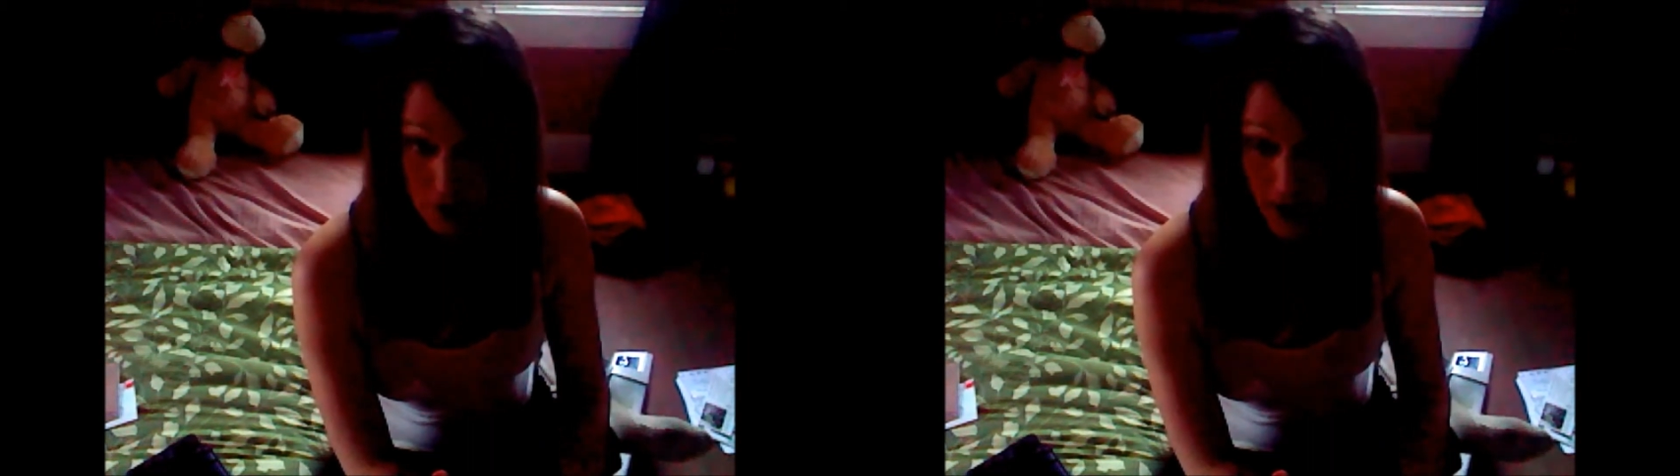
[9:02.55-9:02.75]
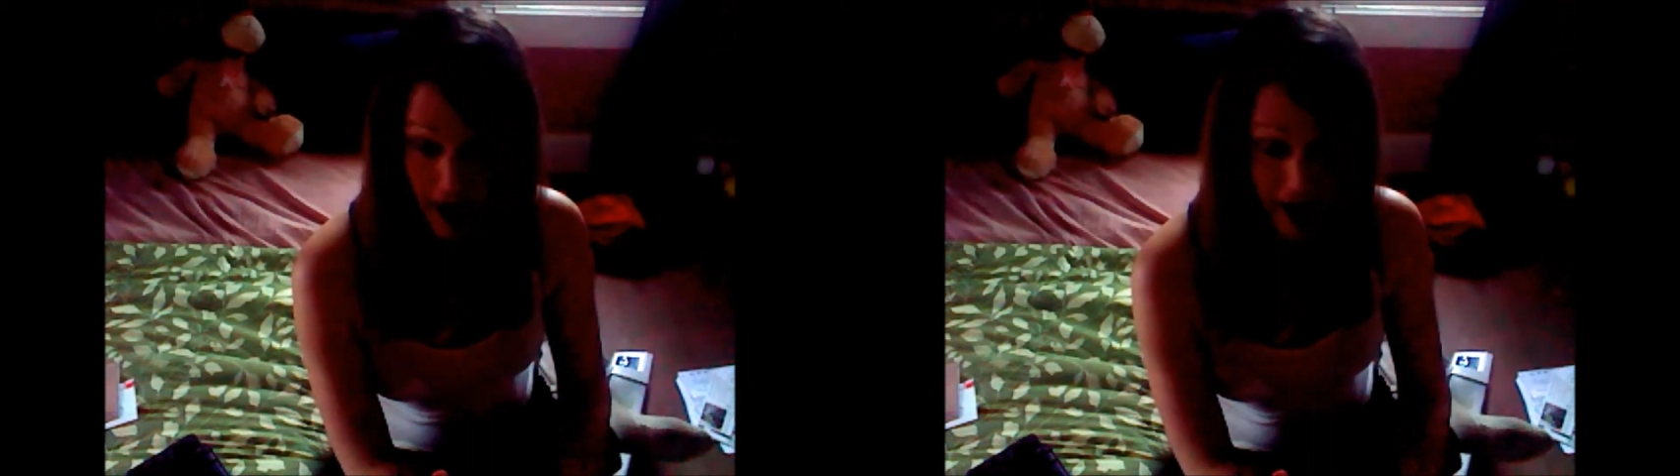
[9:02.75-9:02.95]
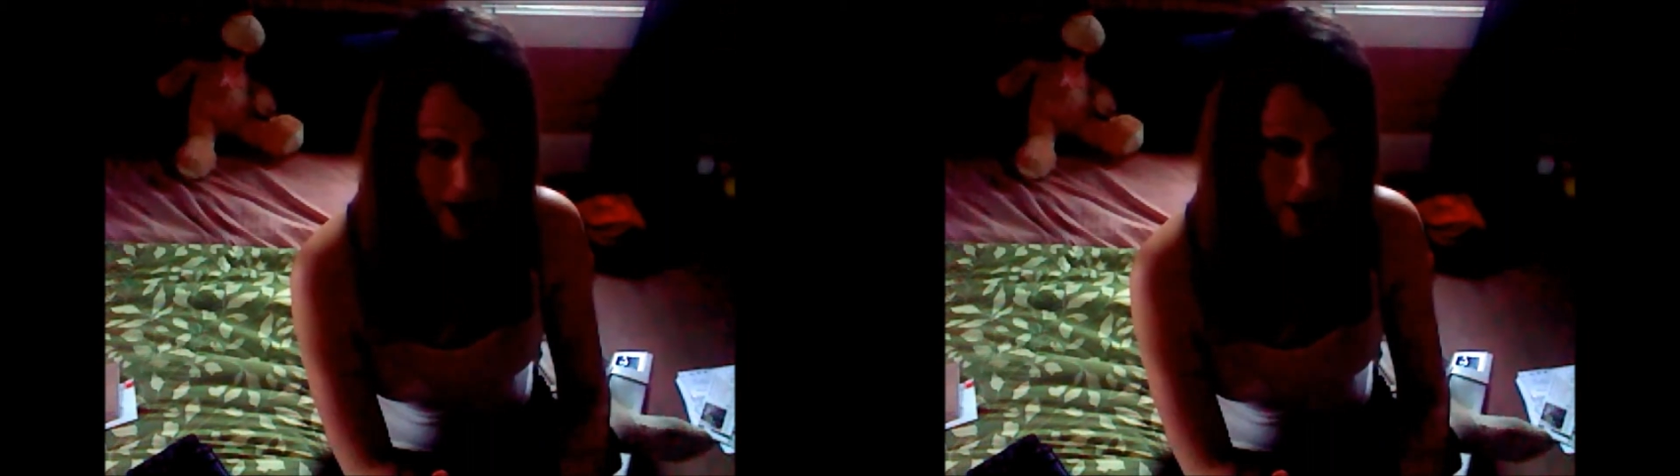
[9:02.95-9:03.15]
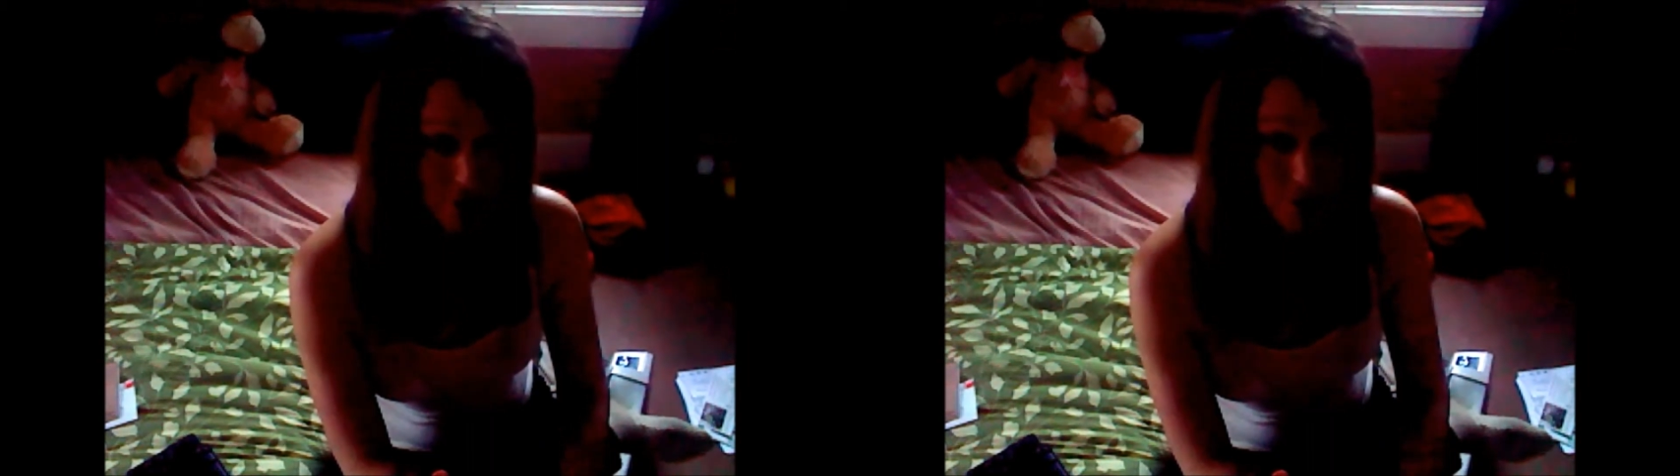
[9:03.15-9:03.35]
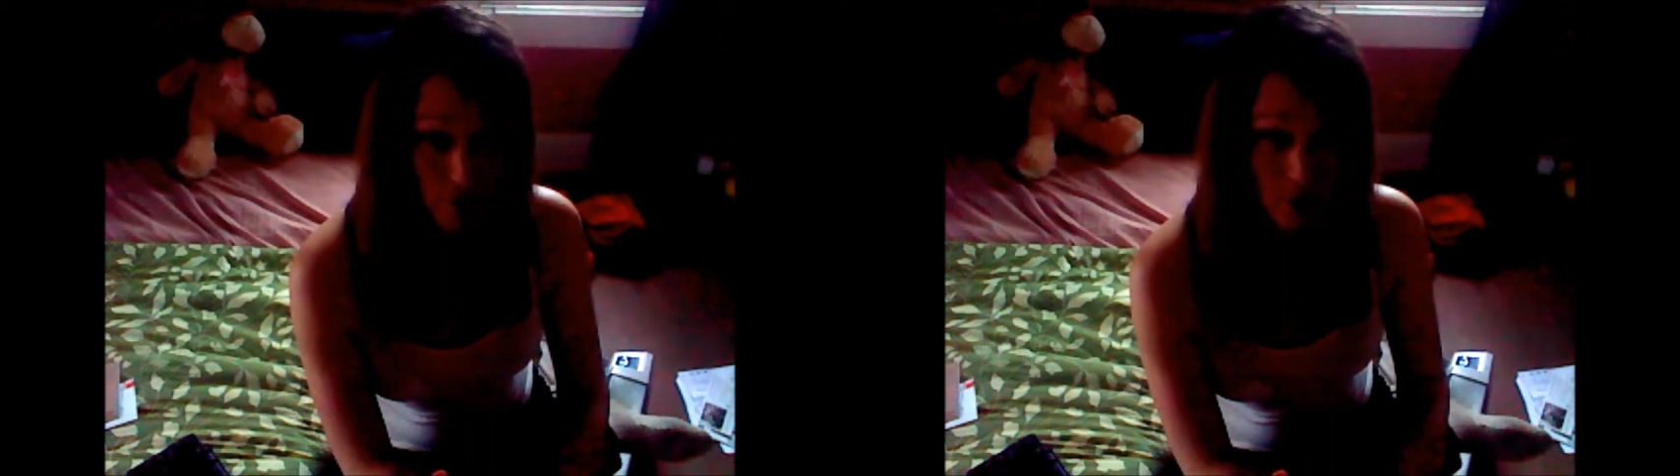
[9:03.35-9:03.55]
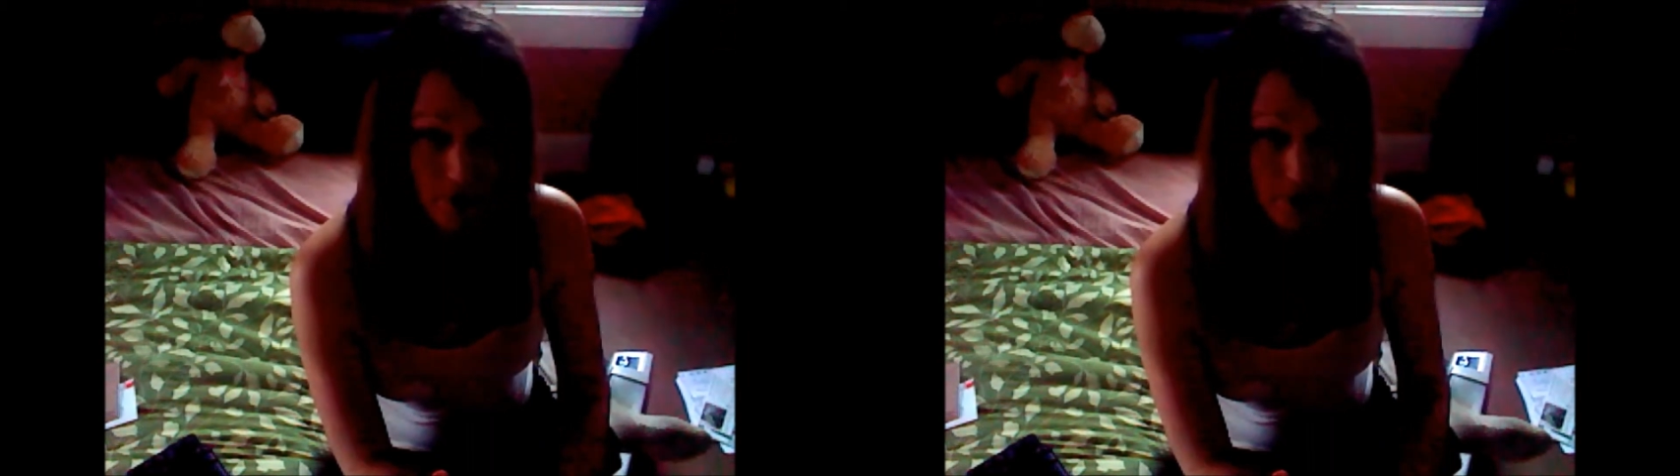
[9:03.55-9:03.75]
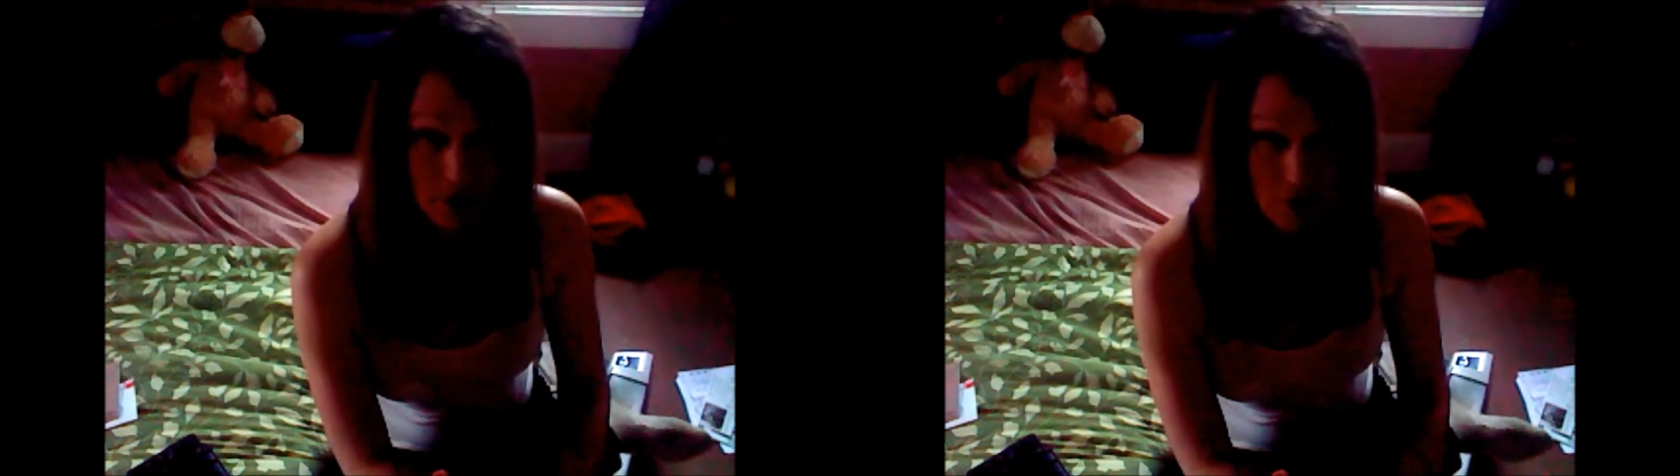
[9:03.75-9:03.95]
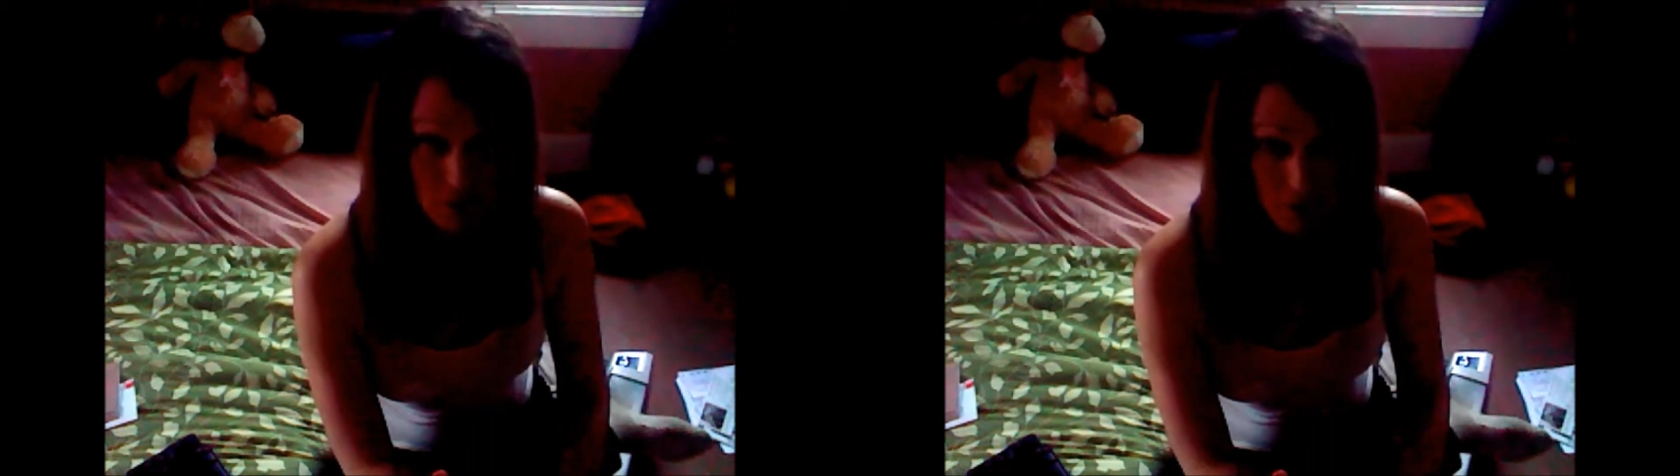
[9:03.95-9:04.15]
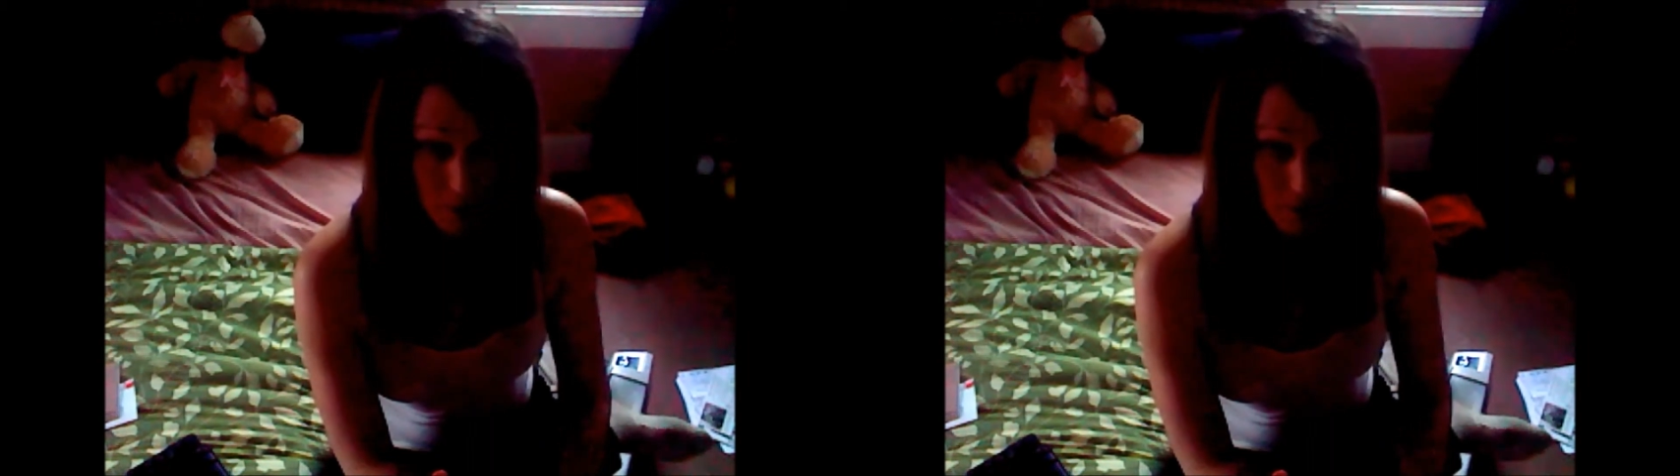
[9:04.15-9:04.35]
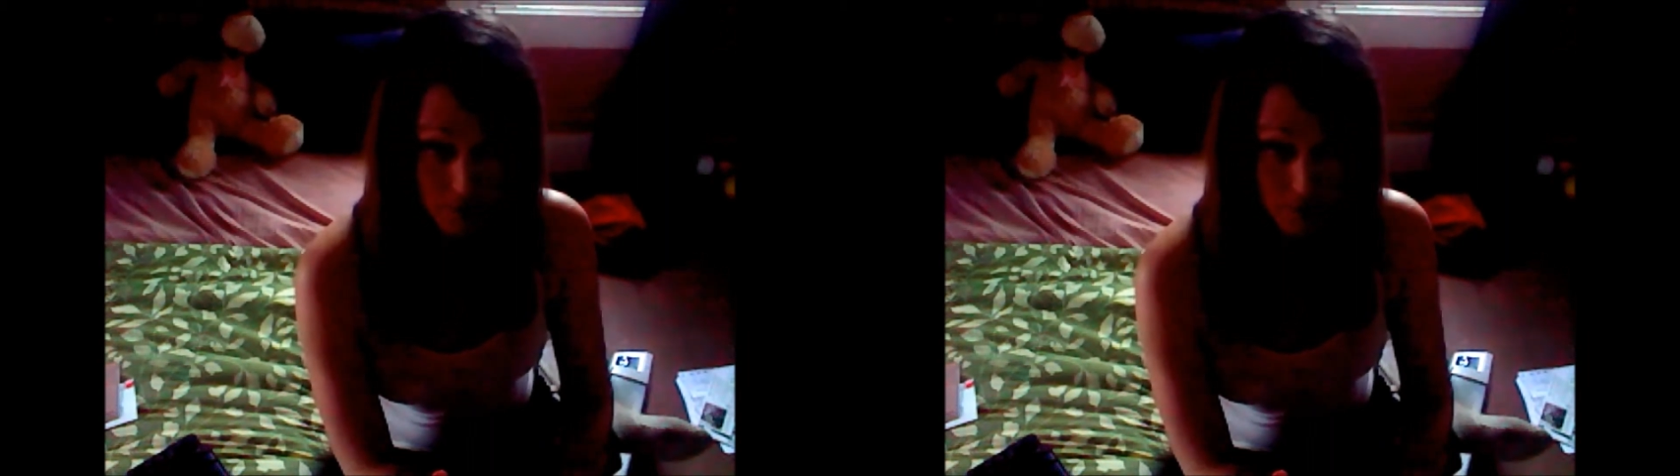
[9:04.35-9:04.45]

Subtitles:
and throw them into the middle of